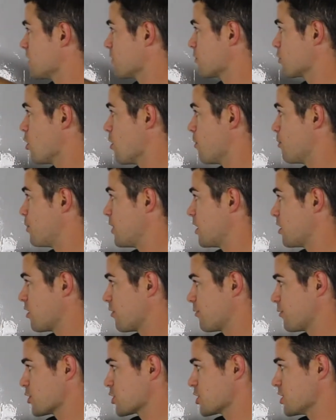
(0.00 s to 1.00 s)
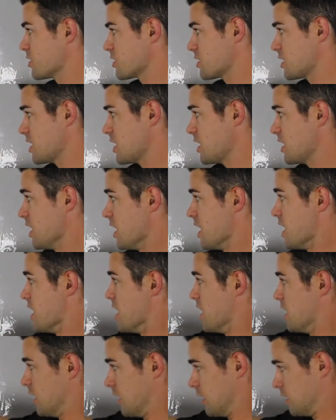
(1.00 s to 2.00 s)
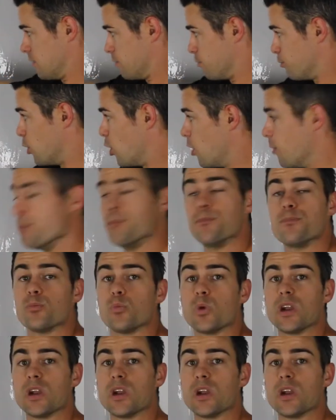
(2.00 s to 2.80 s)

they've got better efficiency, boom.